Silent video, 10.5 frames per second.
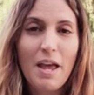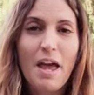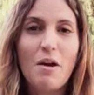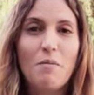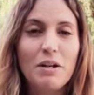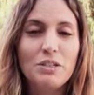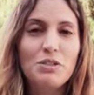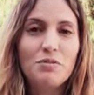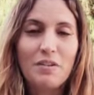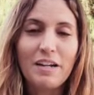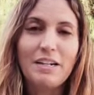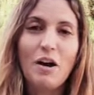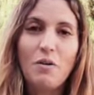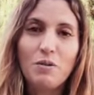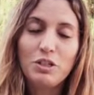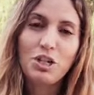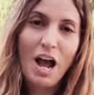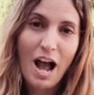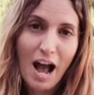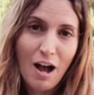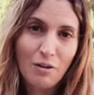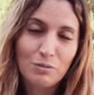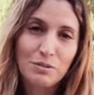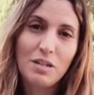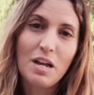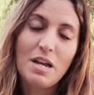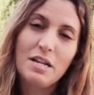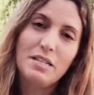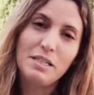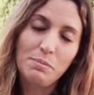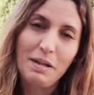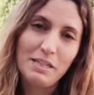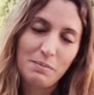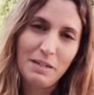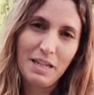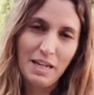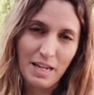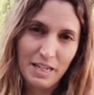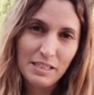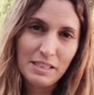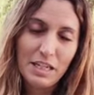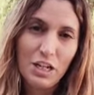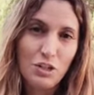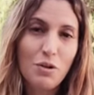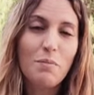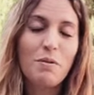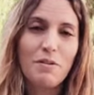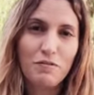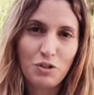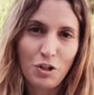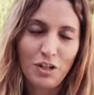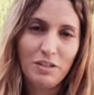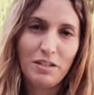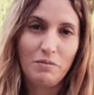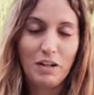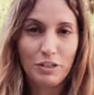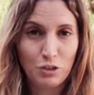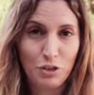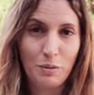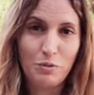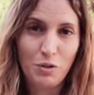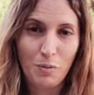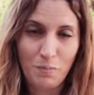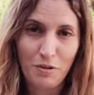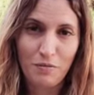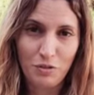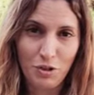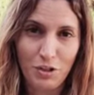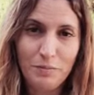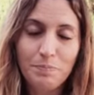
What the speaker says: And once you find out which house this placement is in your birth chart, in relationship to your birth chart,